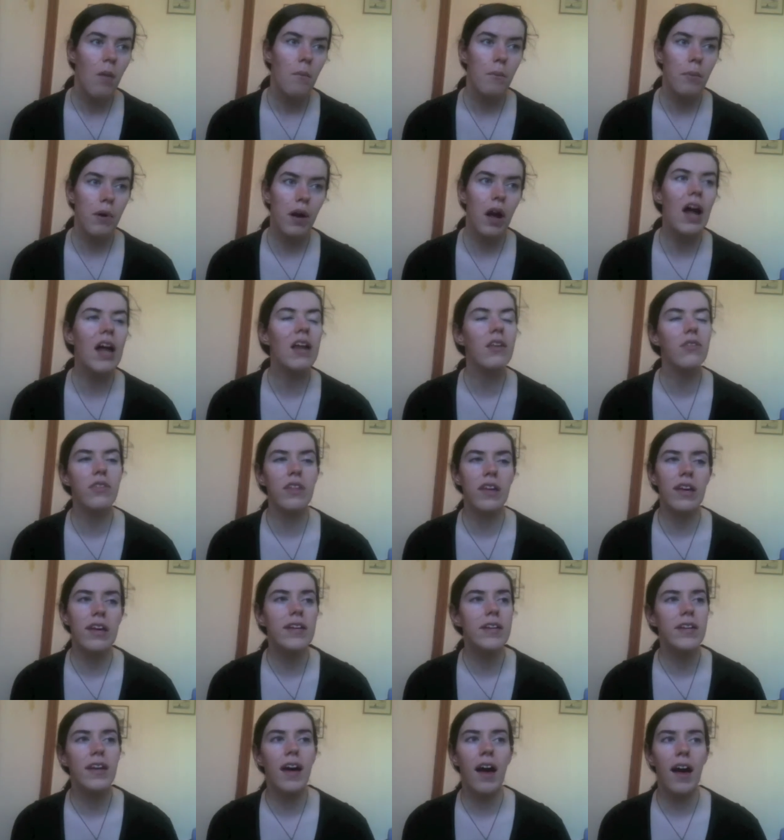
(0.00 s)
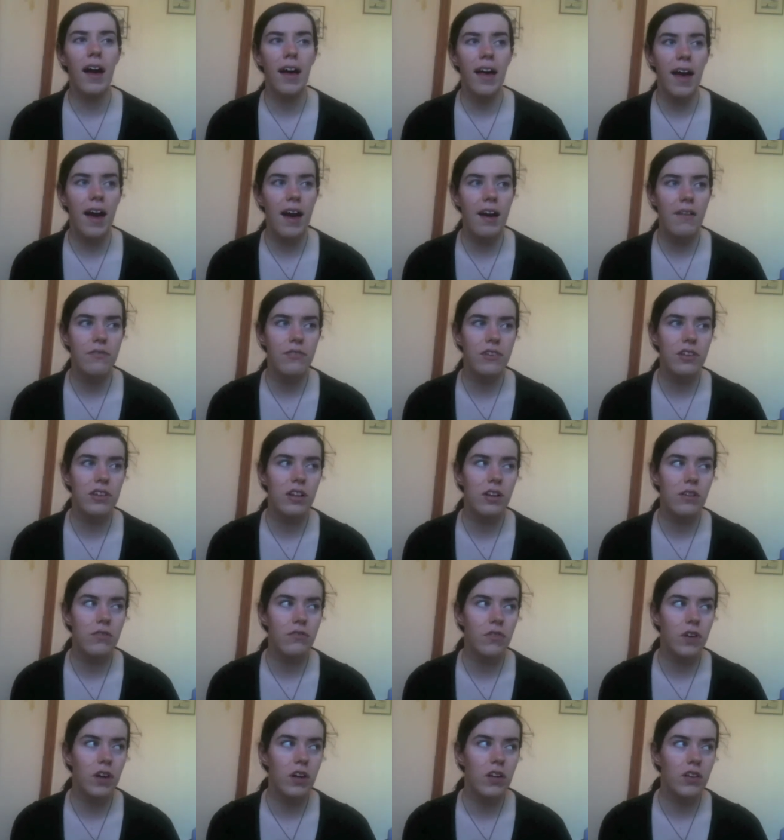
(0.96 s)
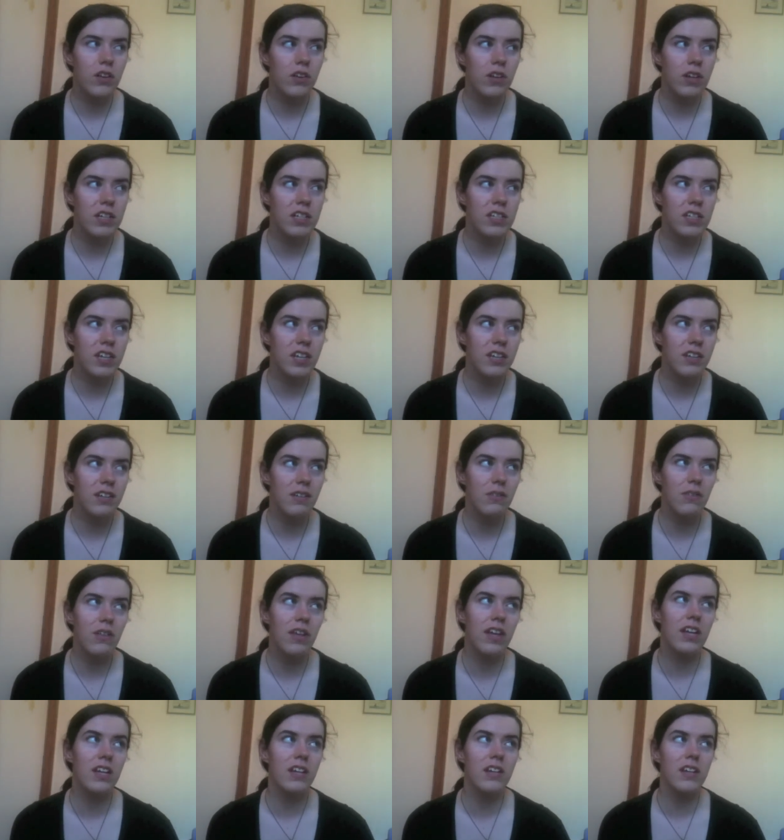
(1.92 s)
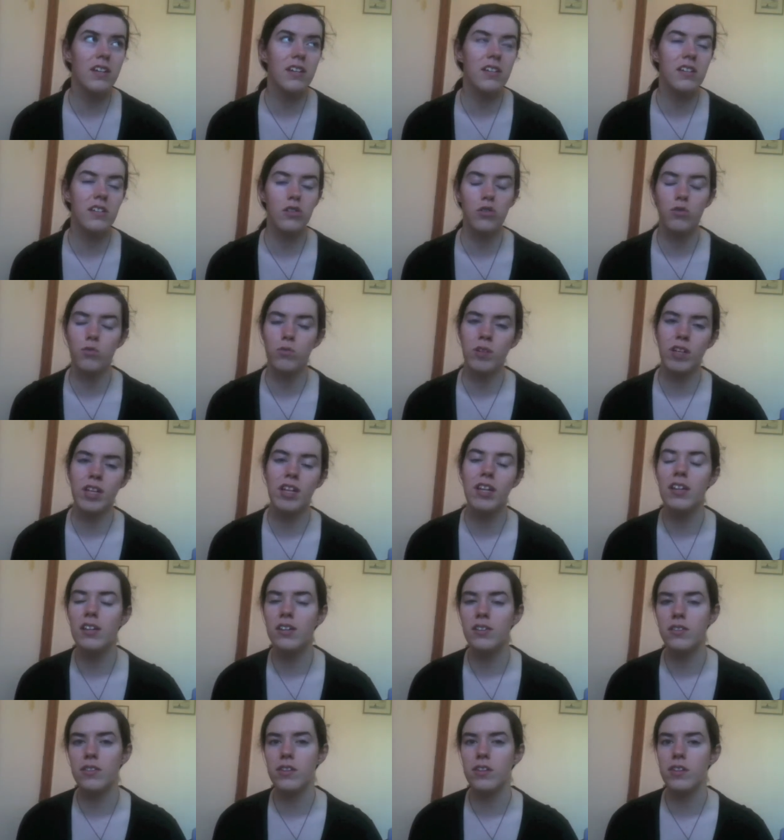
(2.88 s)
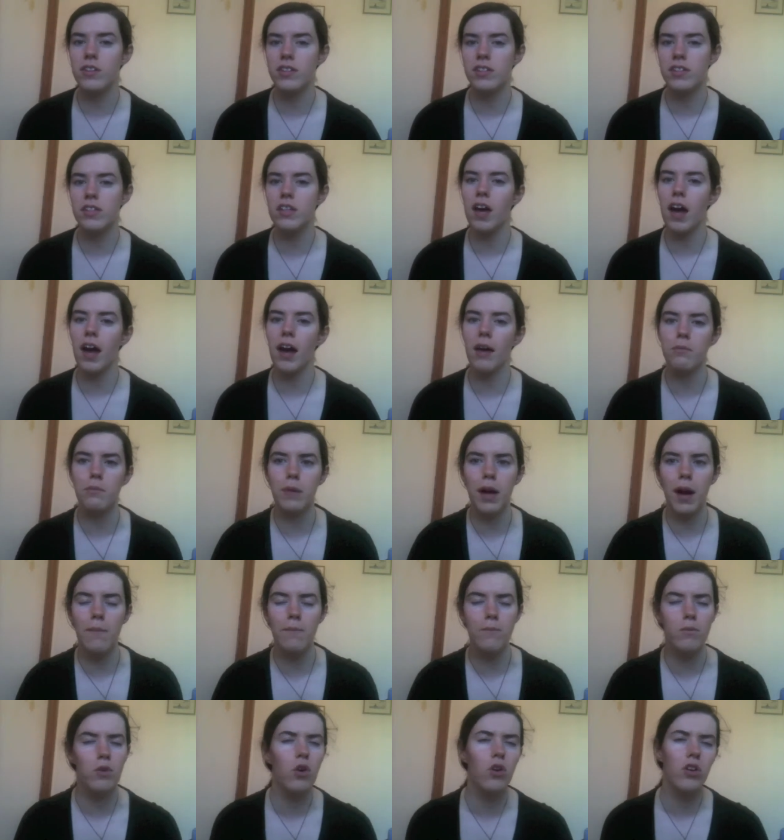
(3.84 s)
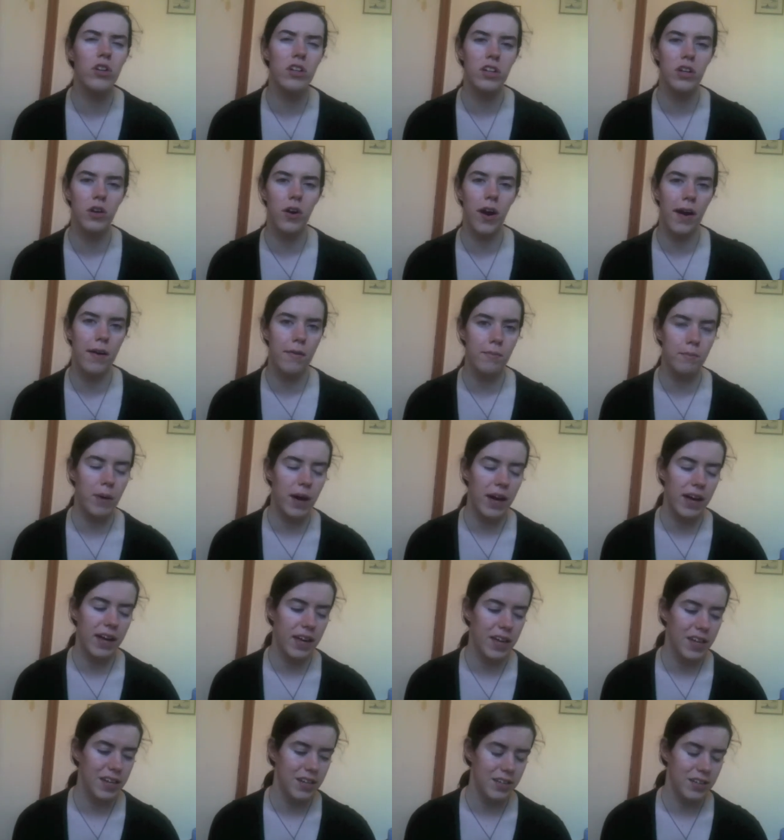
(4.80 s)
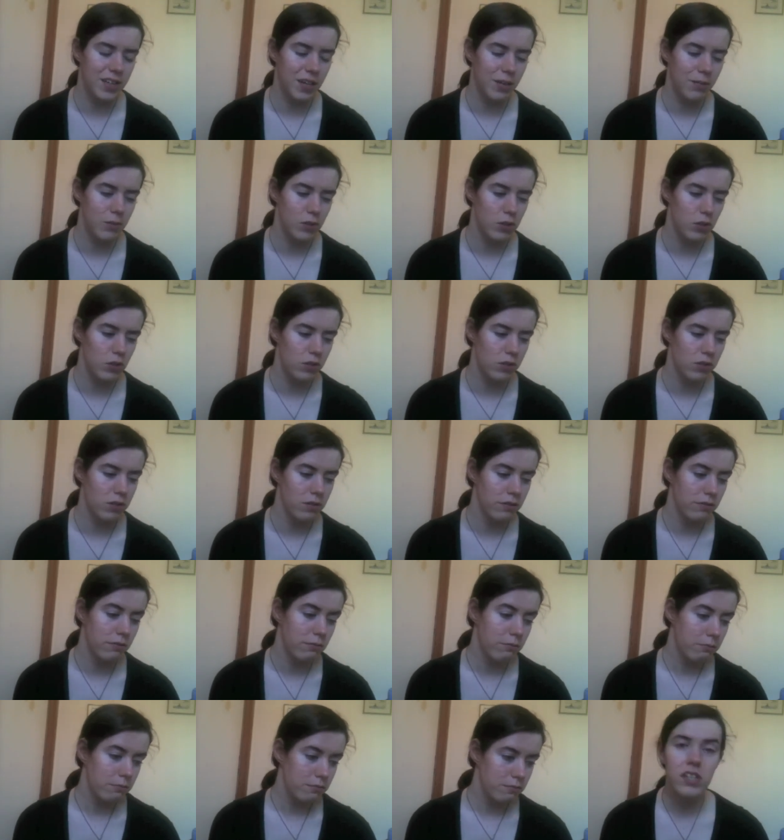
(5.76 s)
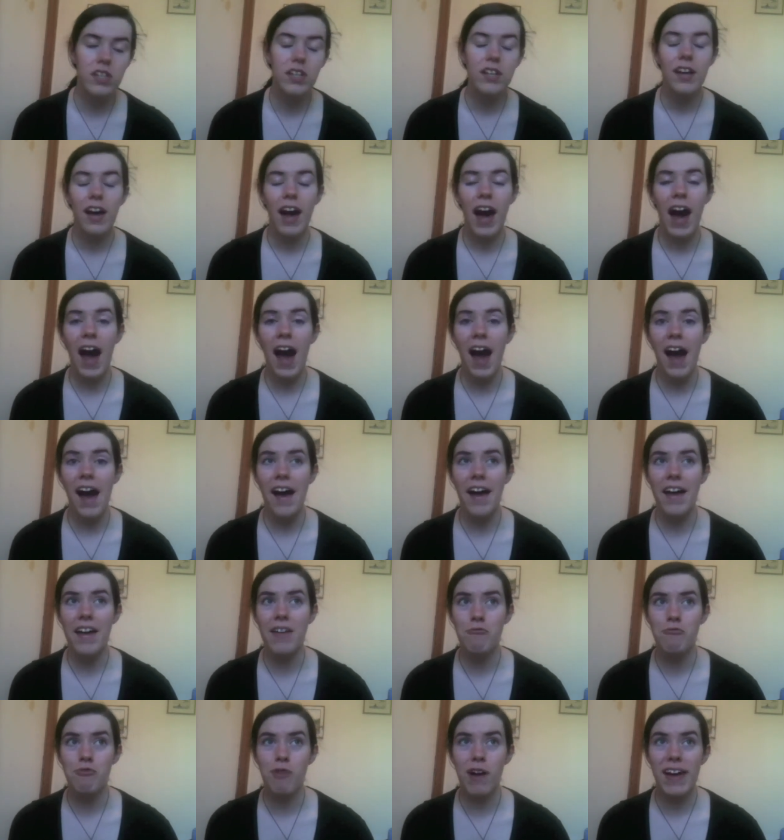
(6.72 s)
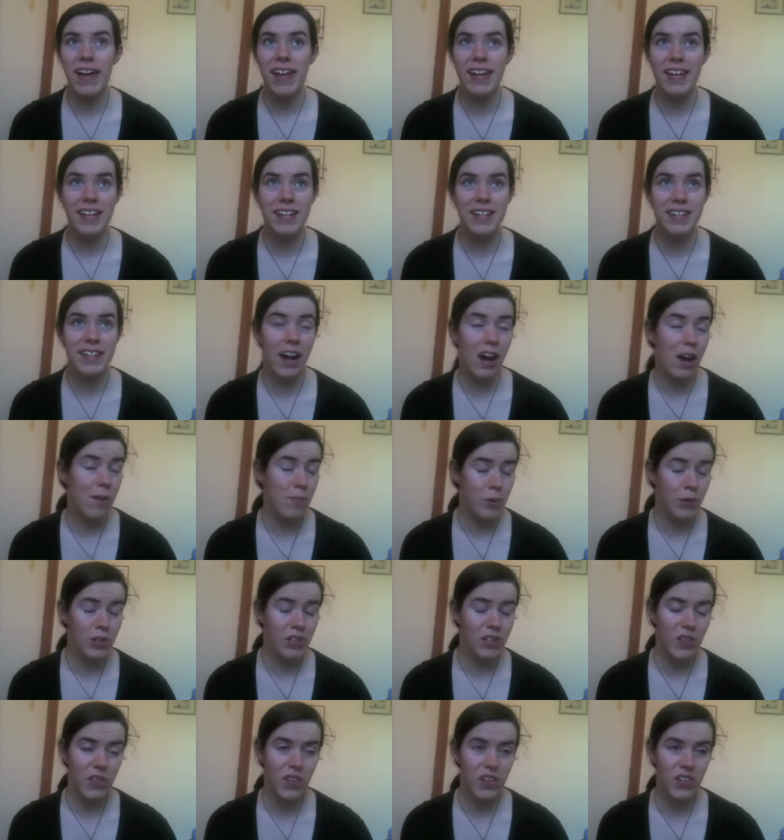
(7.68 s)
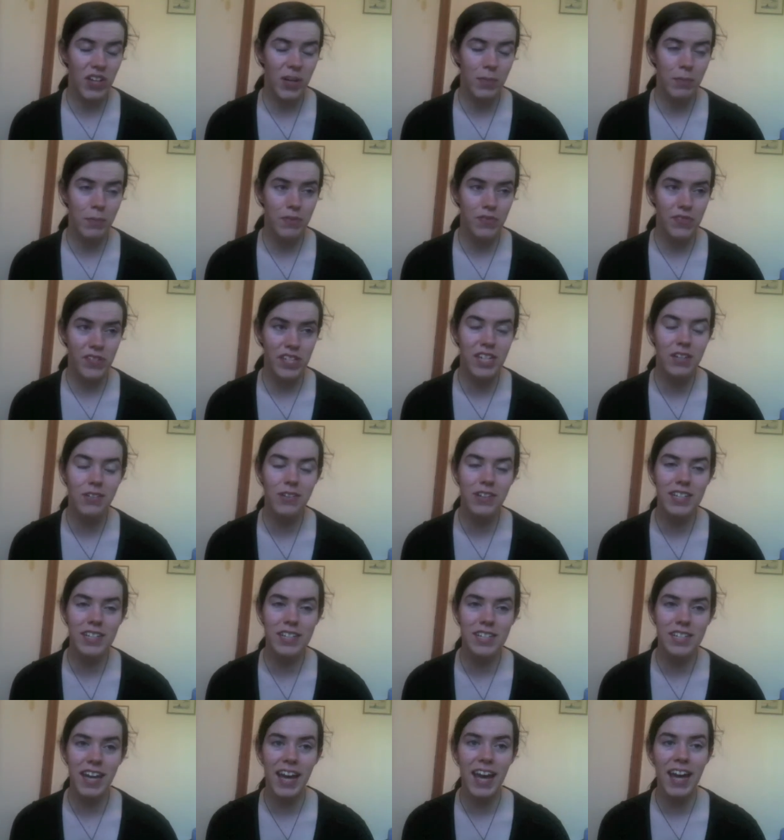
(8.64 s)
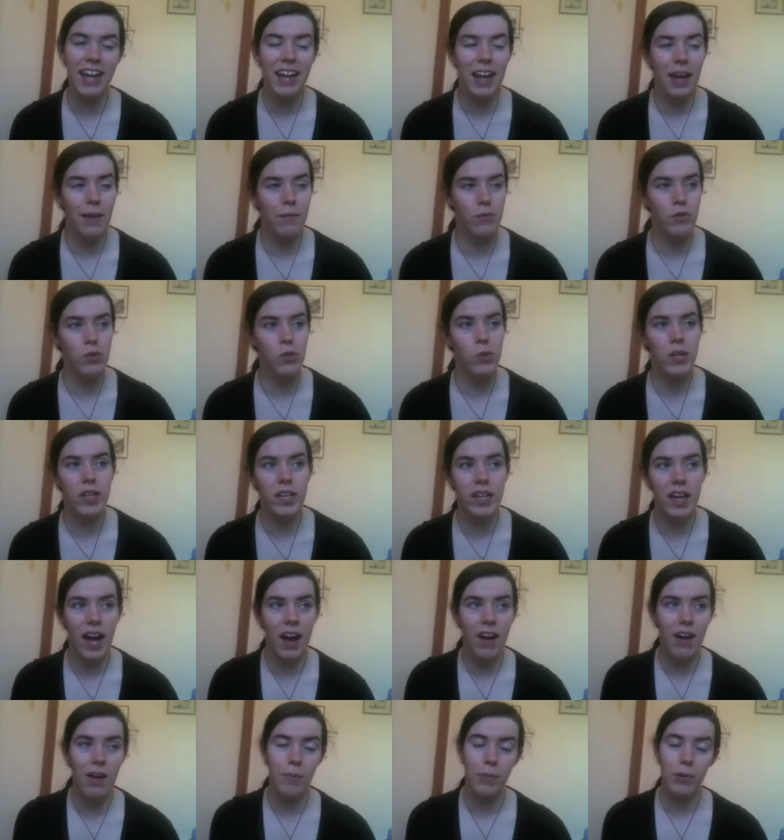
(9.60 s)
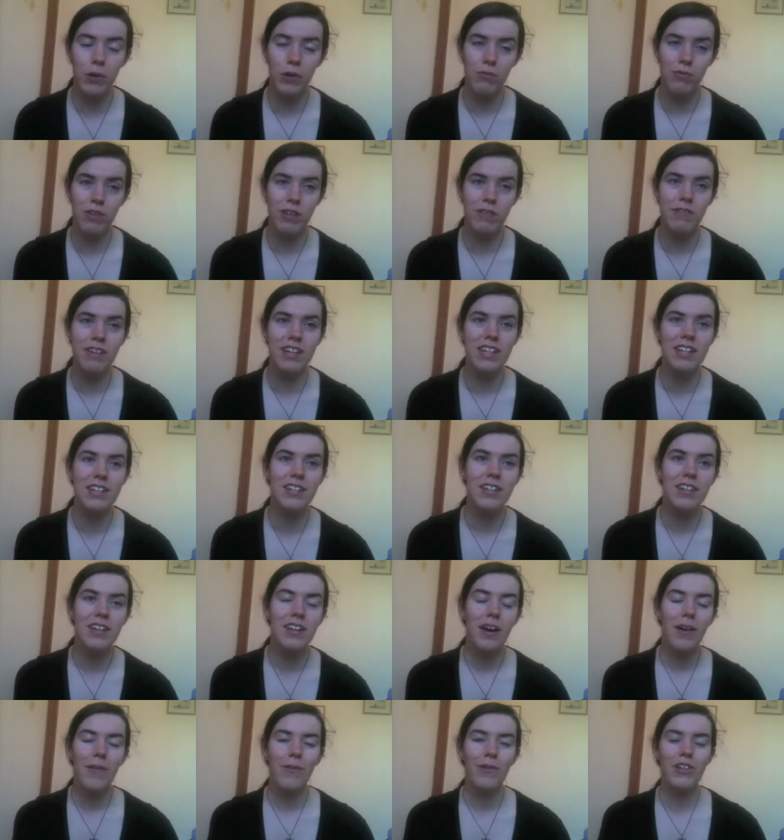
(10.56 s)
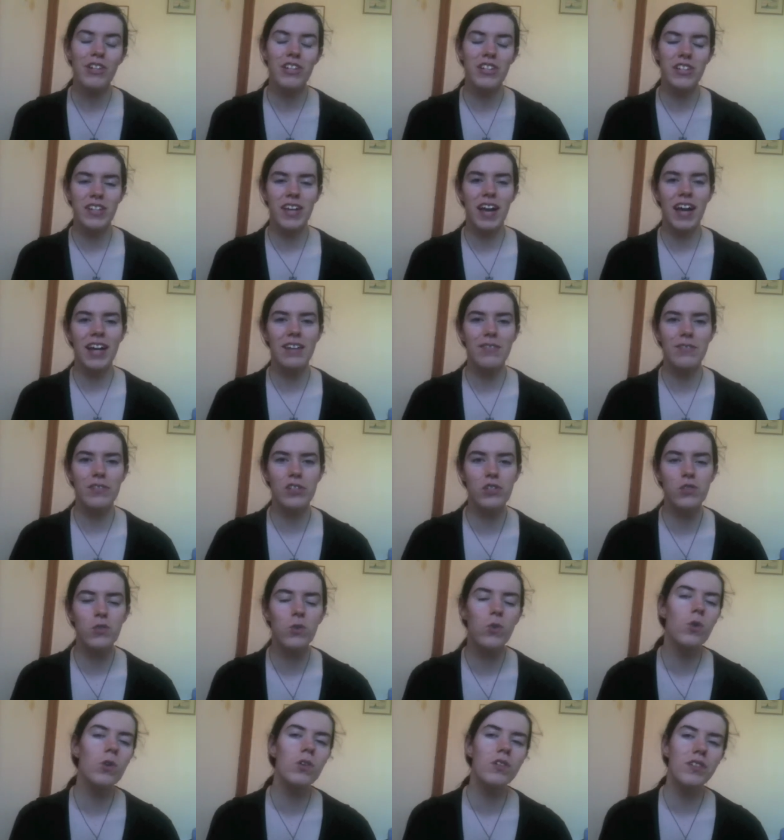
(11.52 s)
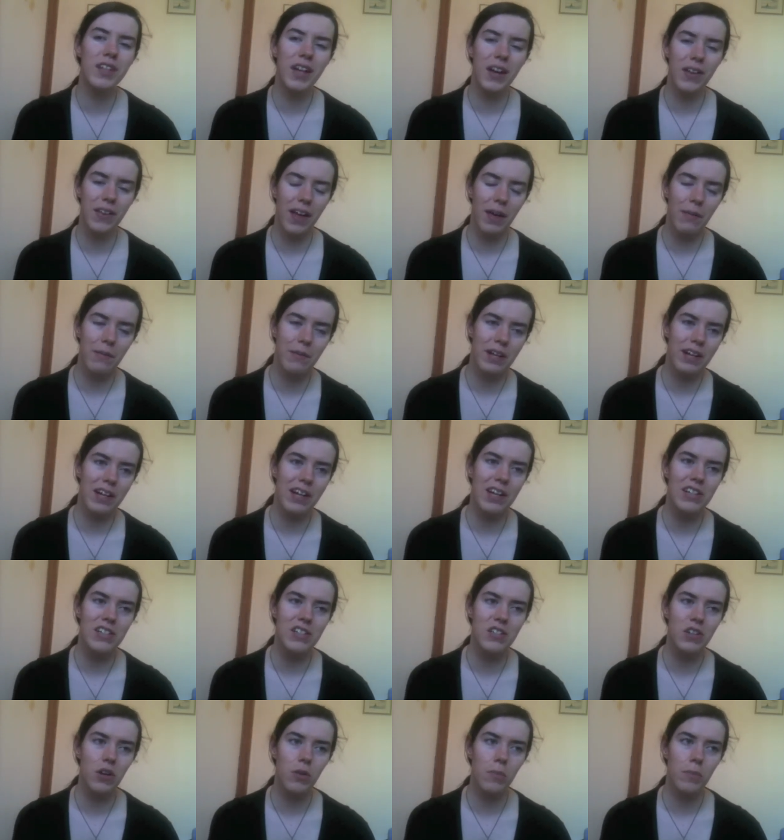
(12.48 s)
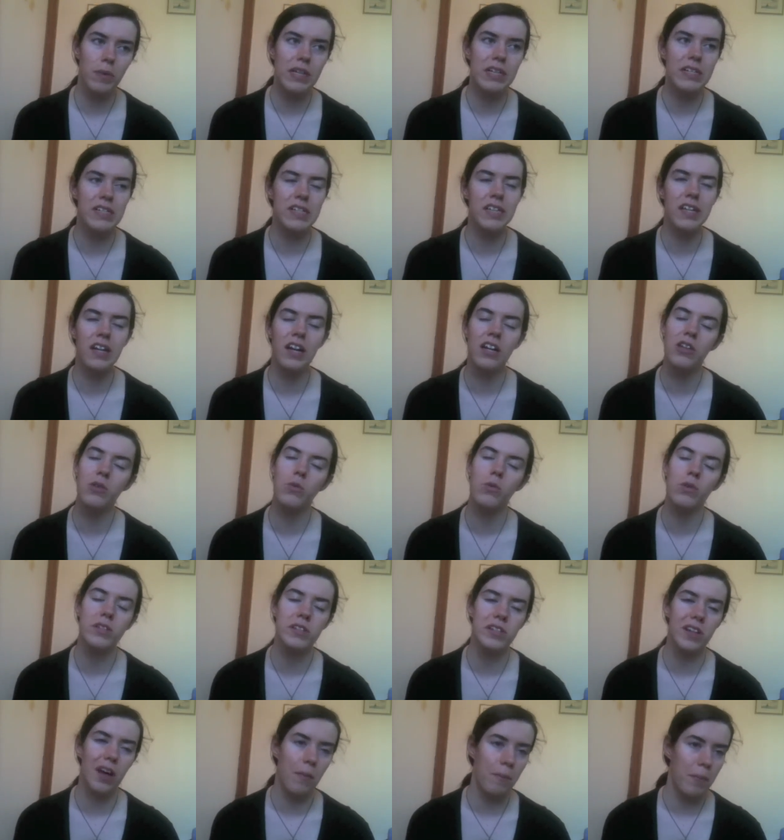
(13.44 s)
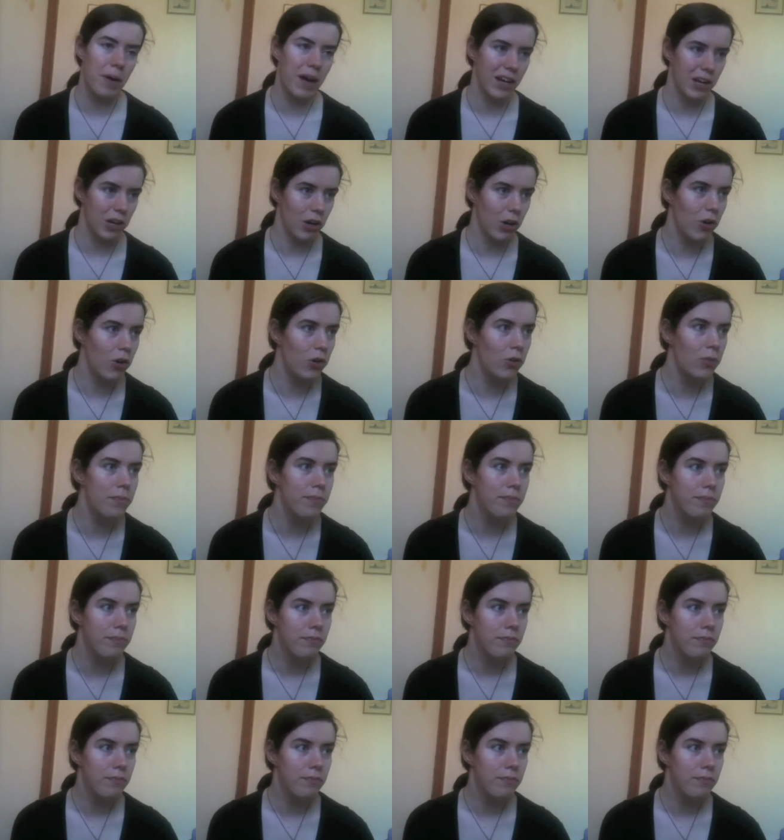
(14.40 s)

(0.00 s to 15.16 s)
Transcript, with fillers: but I think I have enough other exciting things to read that um, I'm not going to go out and buy it anytime soon. I read Harry Potter and the Chamber of Secrets again. I'm doing a Harry Potter reread, which has kind of stalled now that I'm in Glasgow because the other ones are back home.